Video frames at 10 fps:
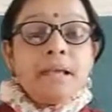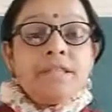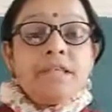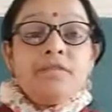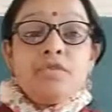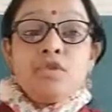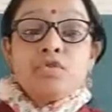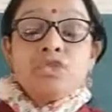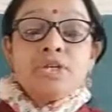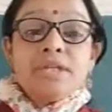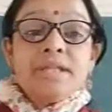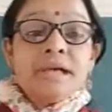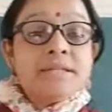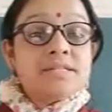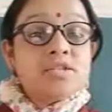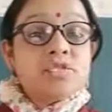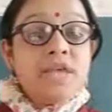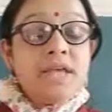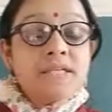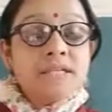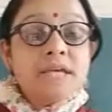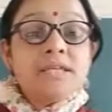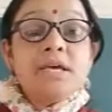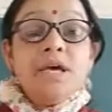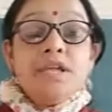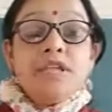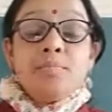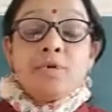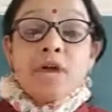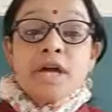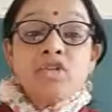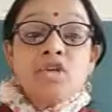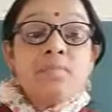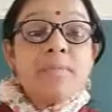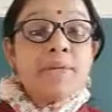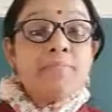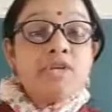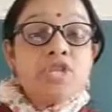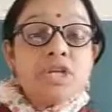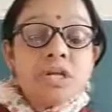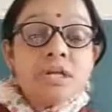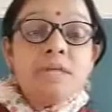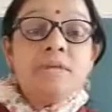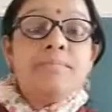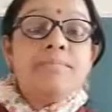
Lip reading: the revolution that has created the production by machine